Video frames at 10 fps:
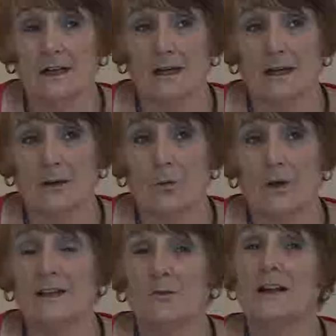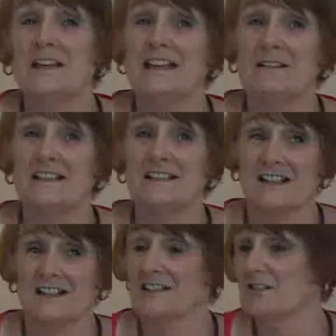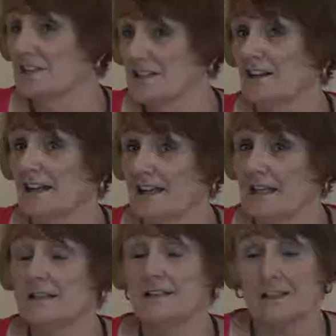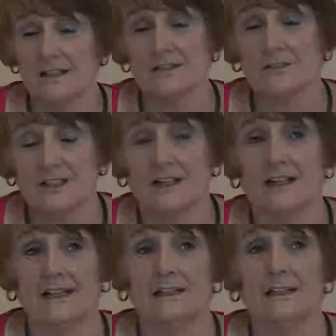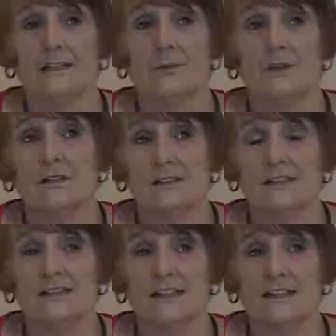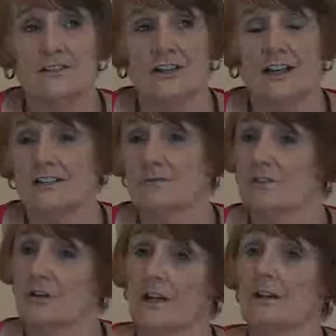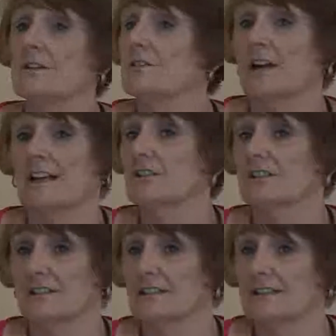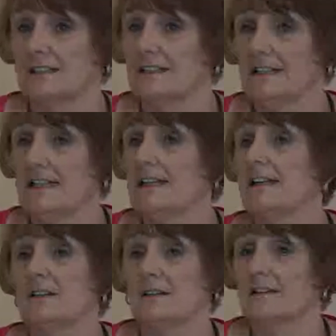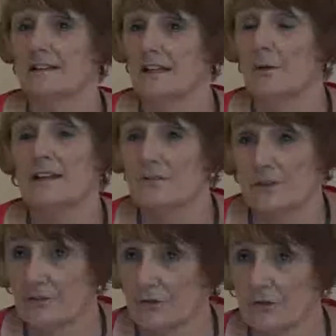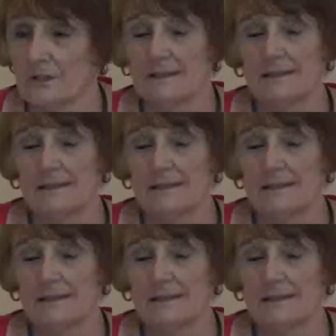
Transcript: when he decided to retire, because he said education was going in a direction he didn't go into it for.